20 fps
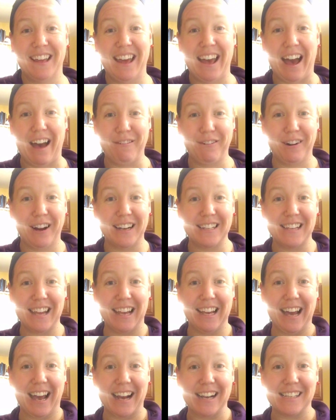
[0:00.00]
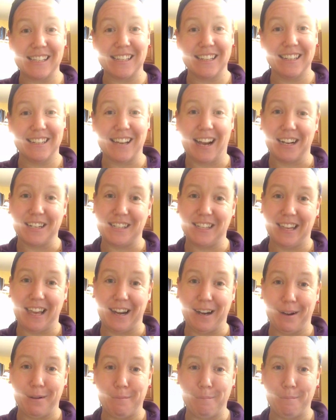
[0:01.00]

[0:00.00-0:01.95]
Have a great day, guys. Talk to you later.